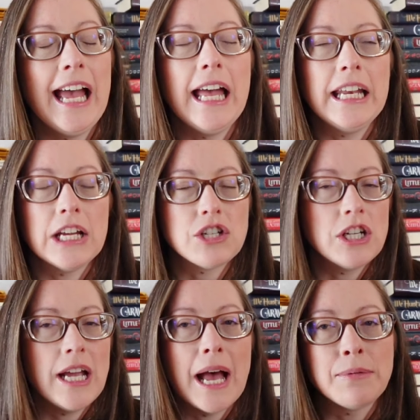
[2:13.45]
and
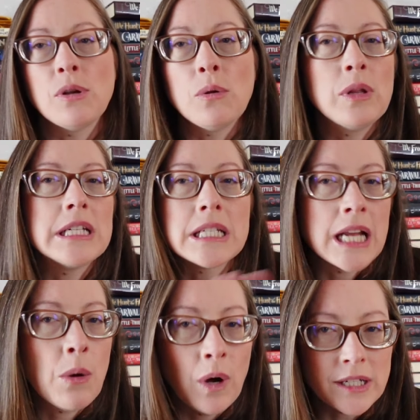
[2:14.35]
she absolutely
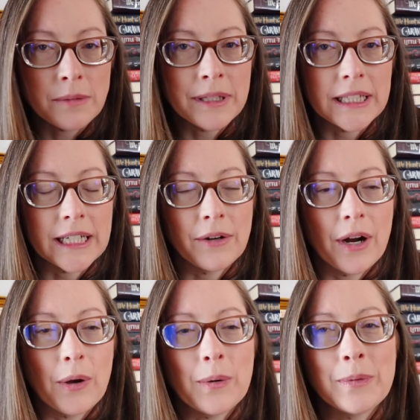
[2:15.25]
does not want to be the
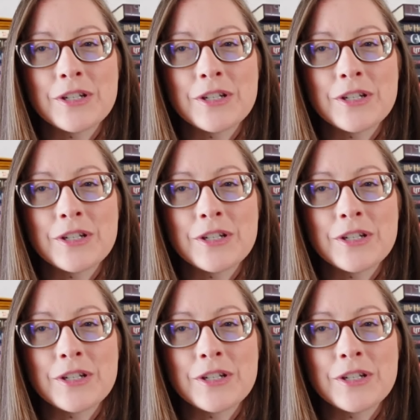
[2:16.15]
hero,